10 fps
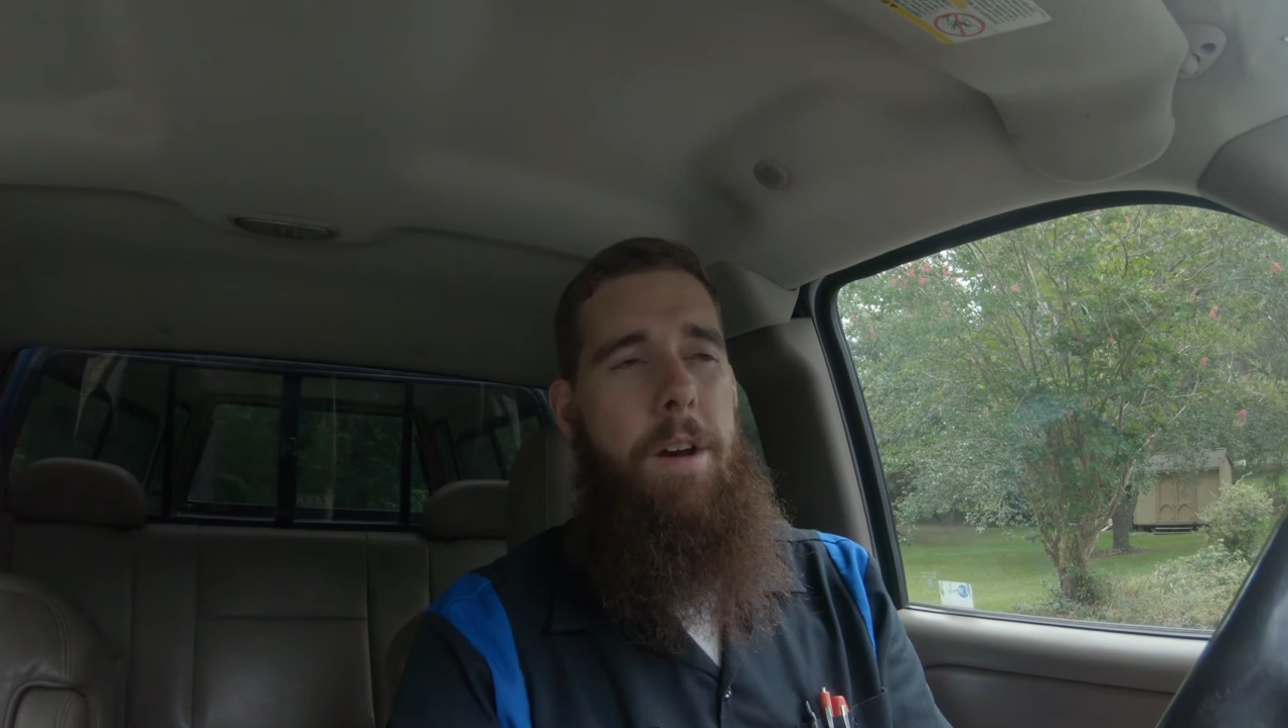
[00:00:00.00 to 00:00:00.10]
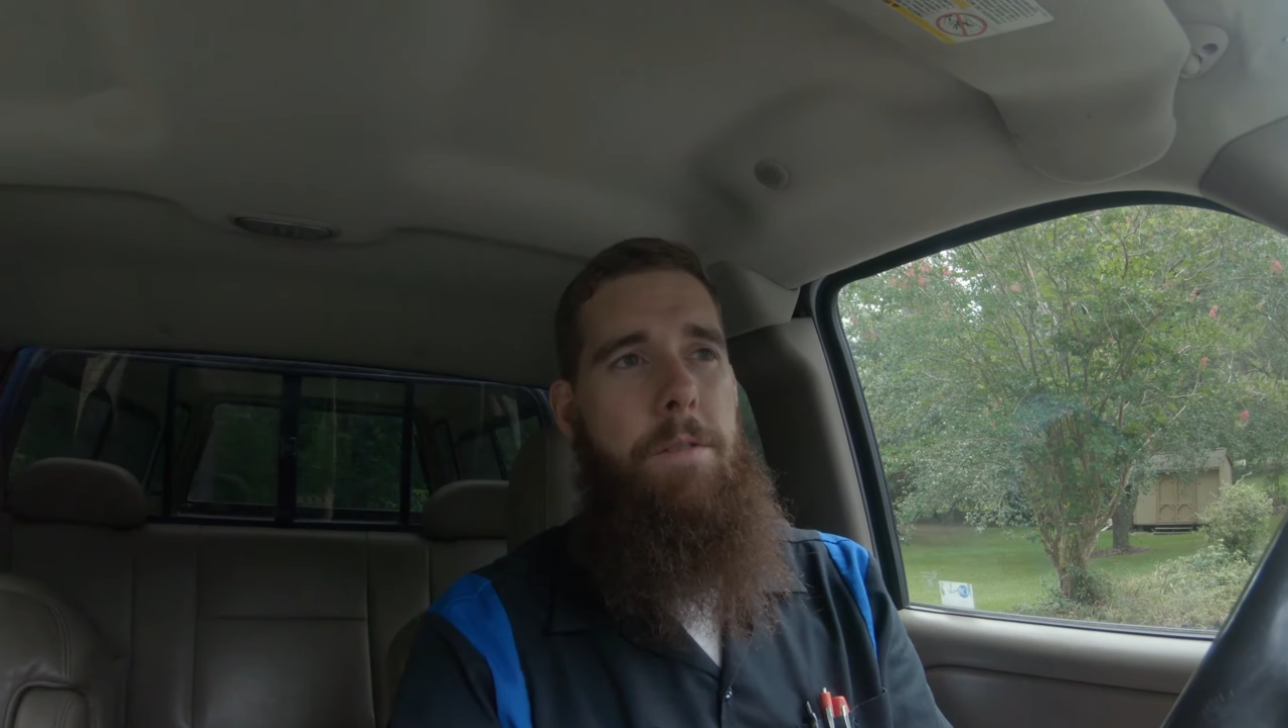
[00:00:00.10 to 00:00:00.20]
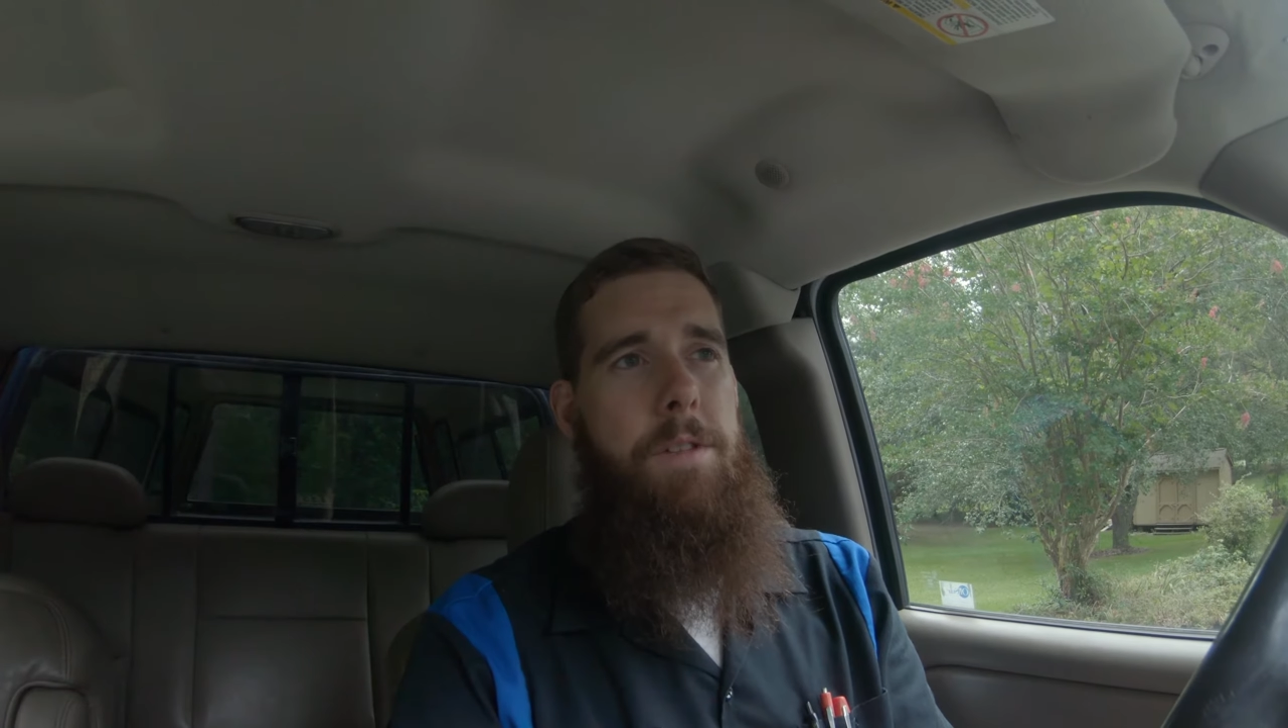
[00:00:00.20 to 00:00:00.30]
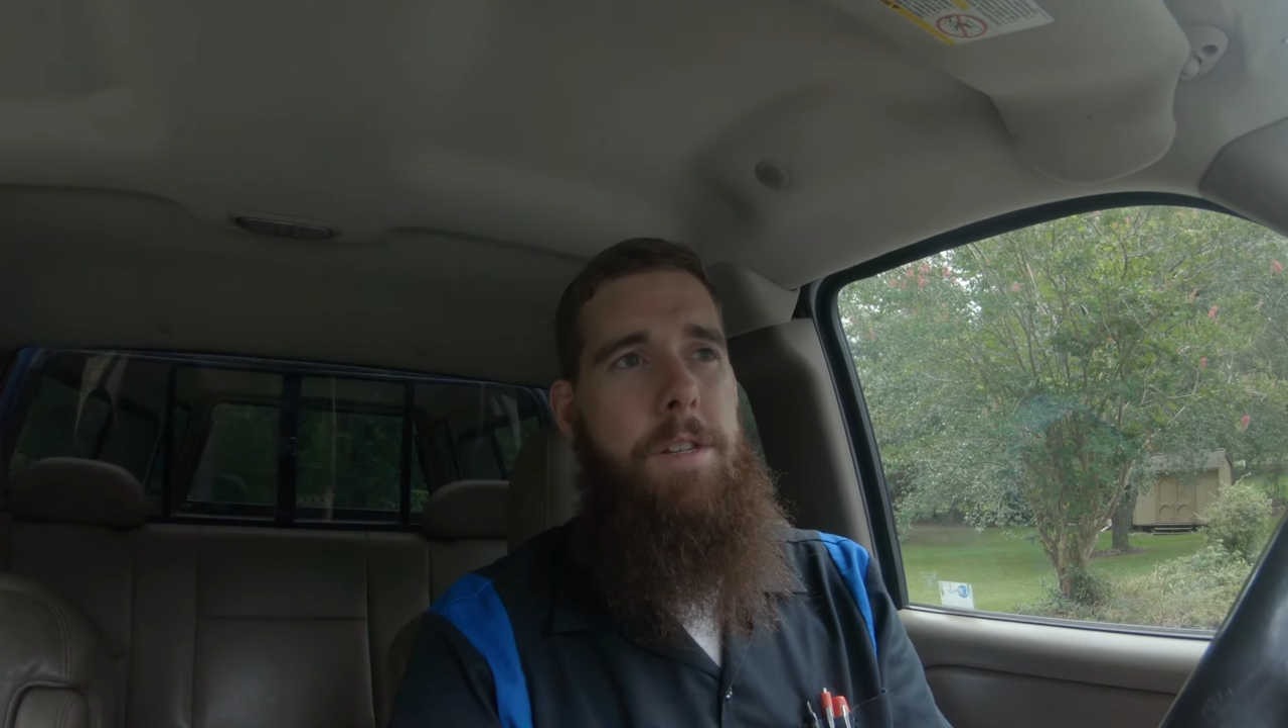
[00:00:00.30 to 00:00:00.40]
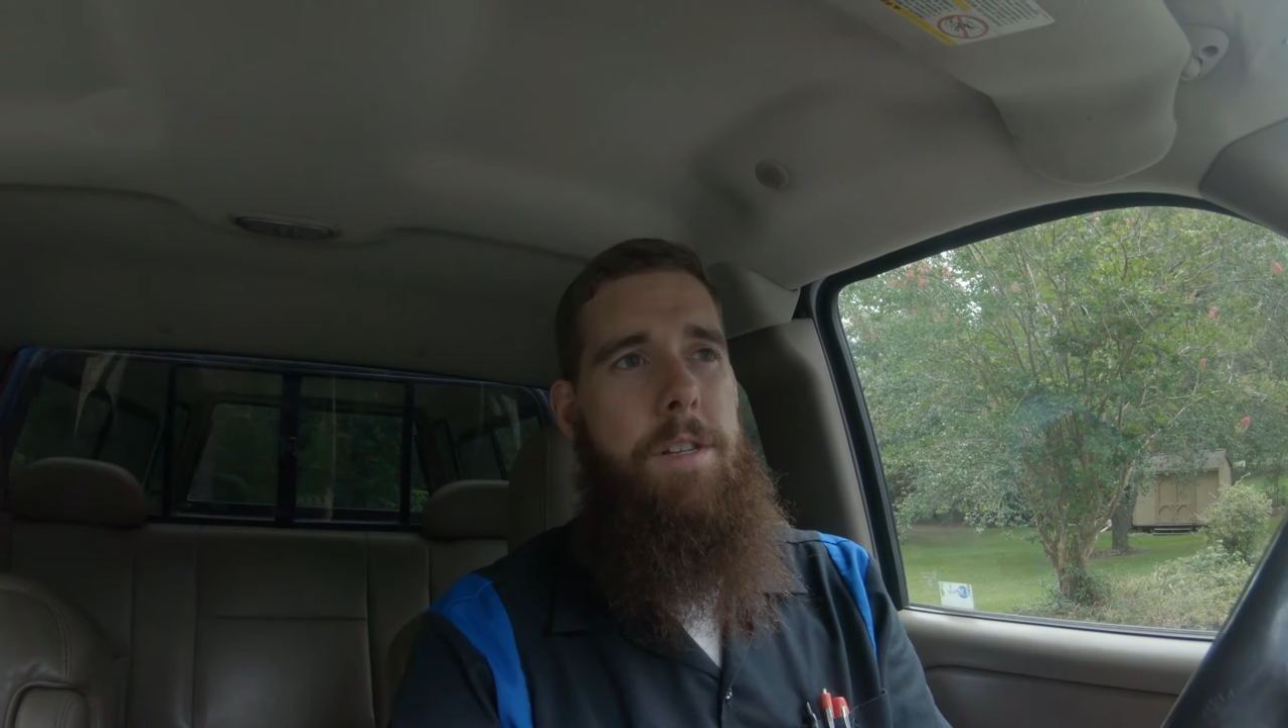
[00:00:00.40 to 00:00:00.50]

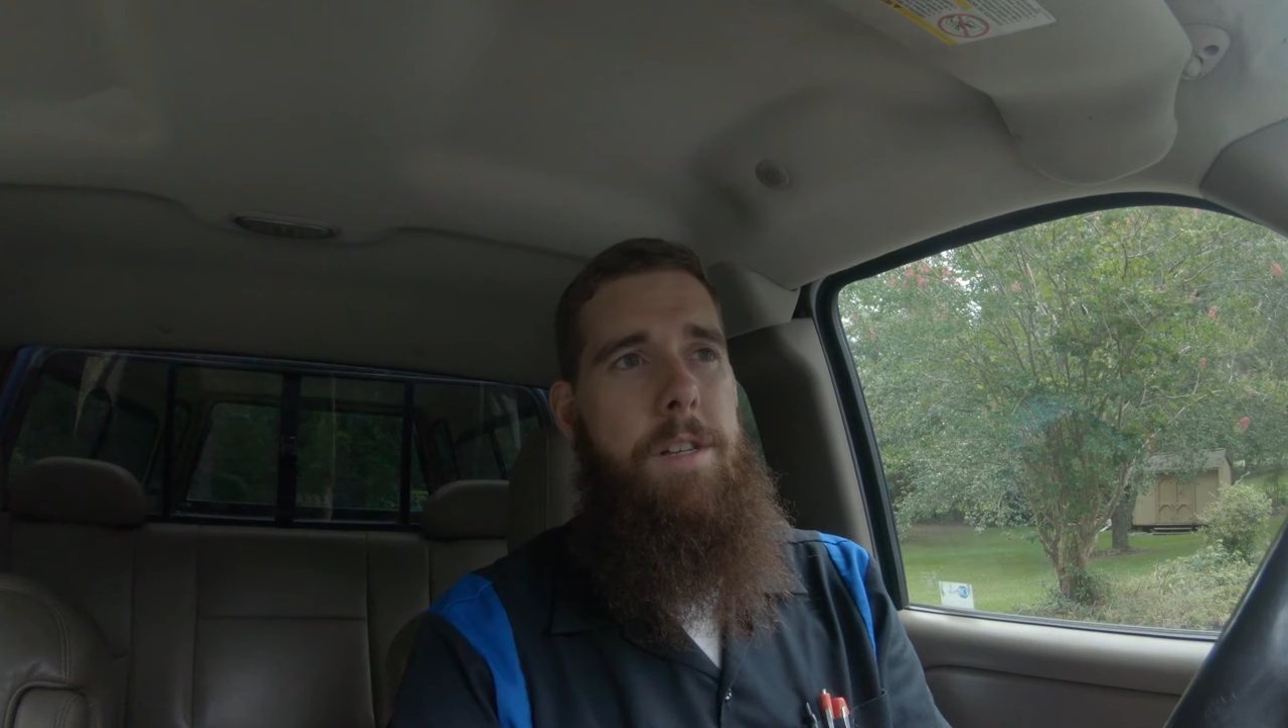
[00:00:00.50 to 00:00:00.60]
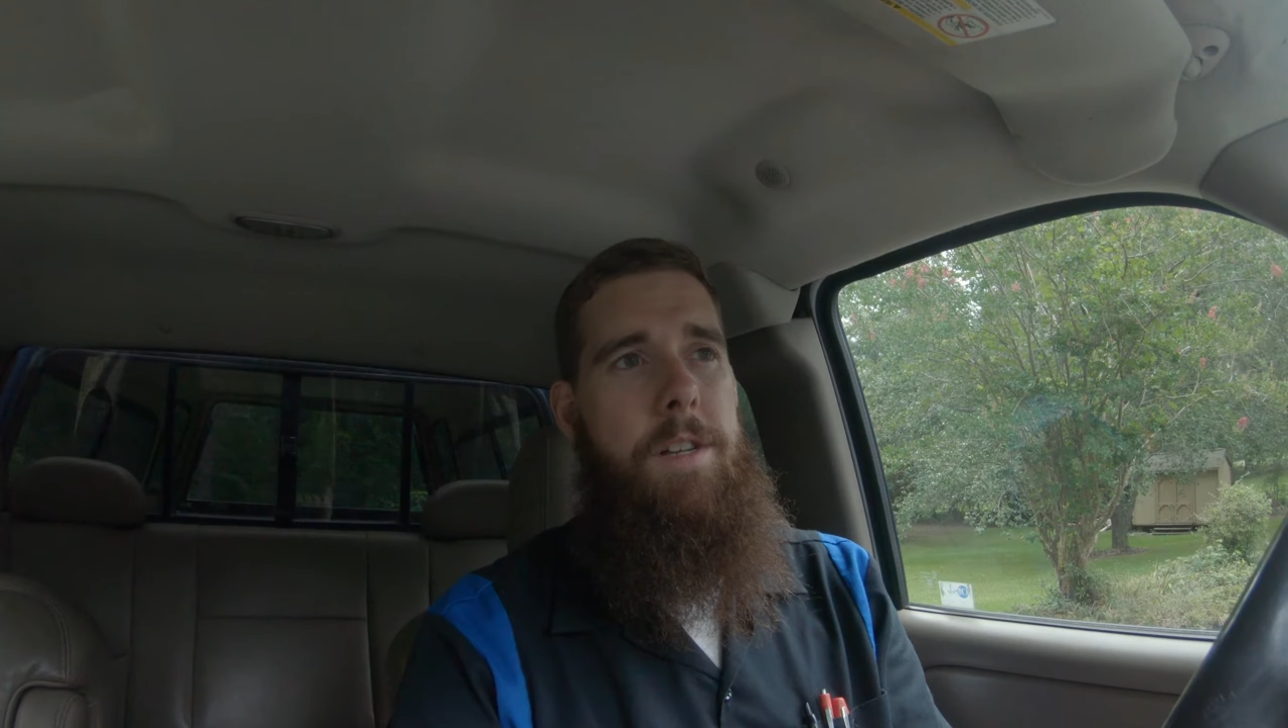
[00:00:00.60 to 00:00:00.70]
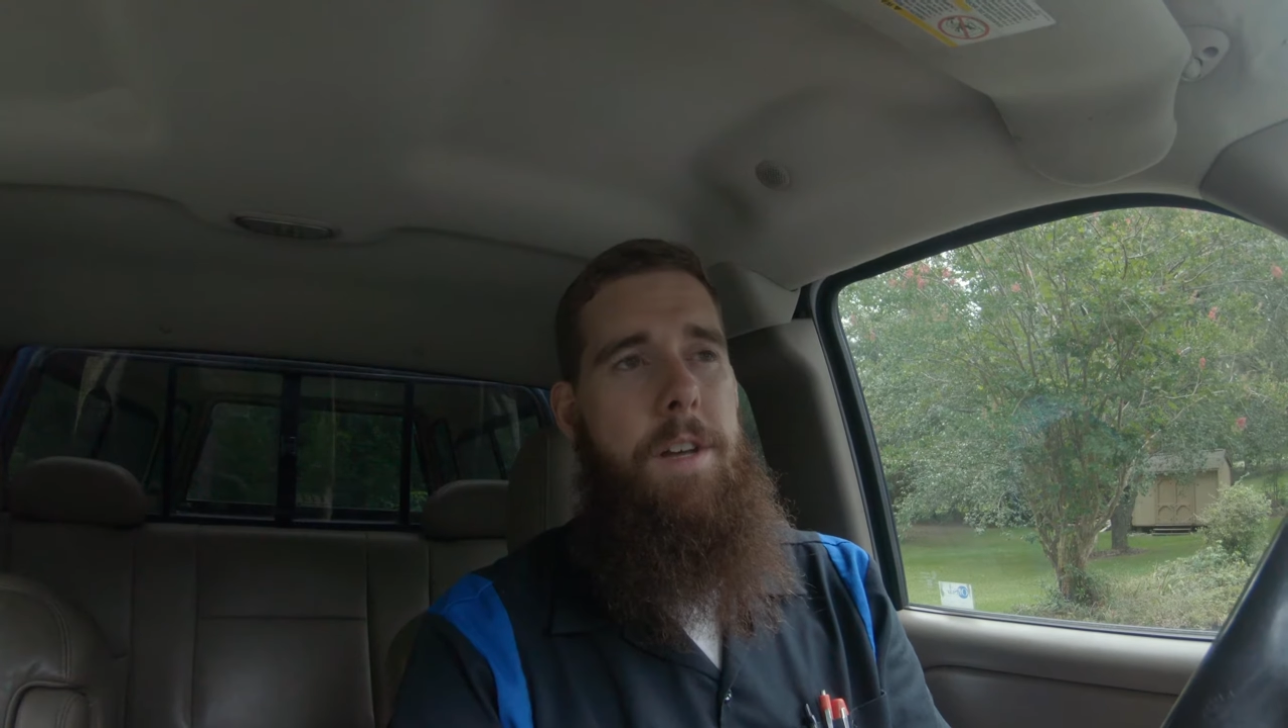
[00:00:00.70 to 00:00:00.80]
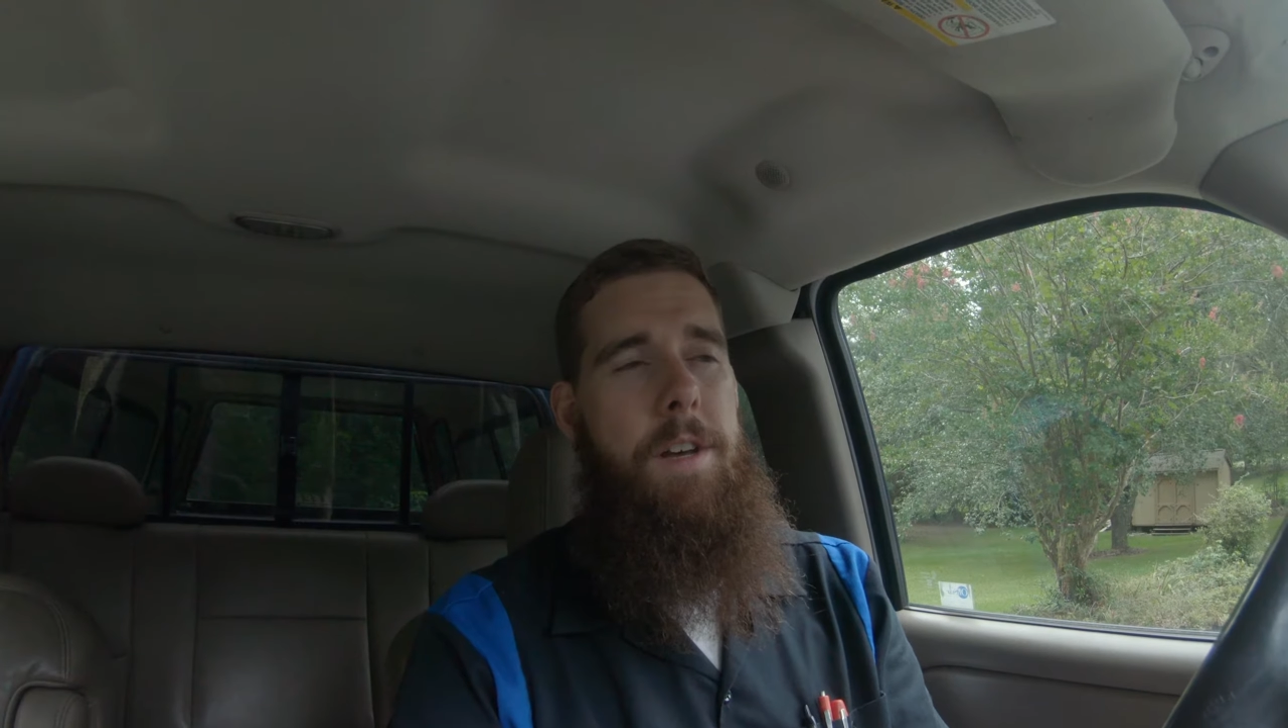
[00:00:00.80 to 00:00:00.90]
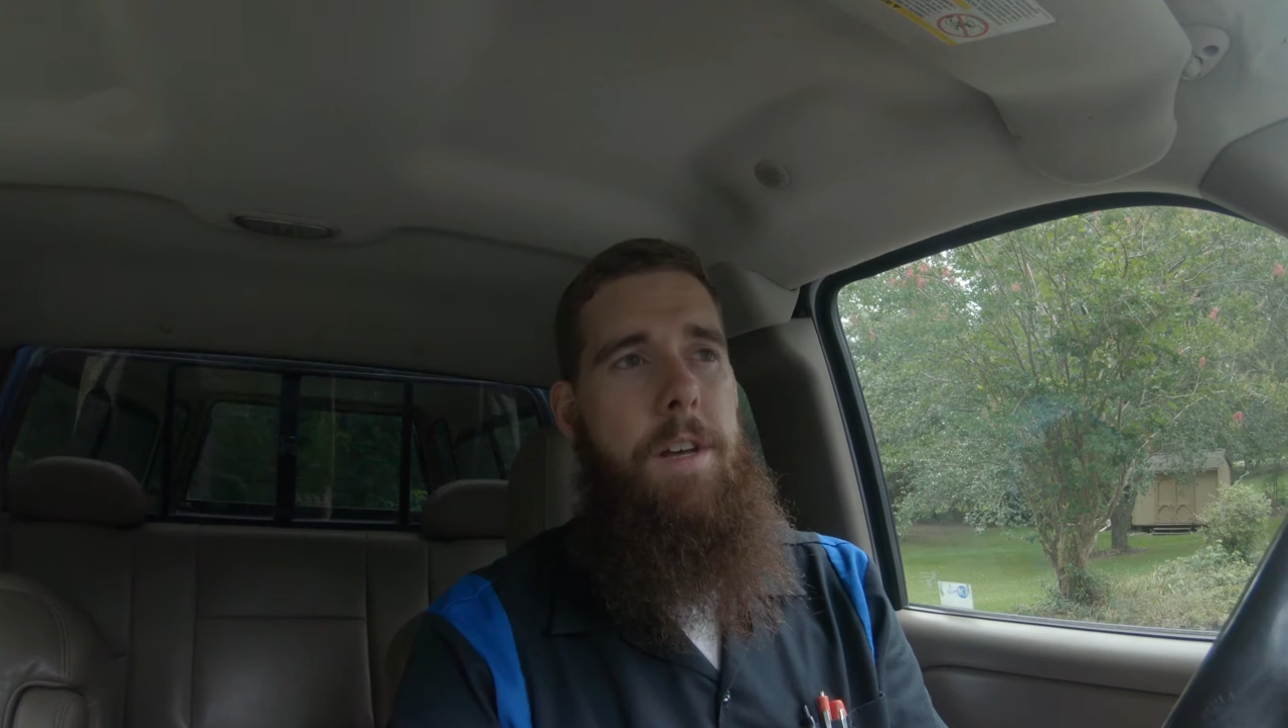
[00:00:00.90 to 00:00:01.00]
else?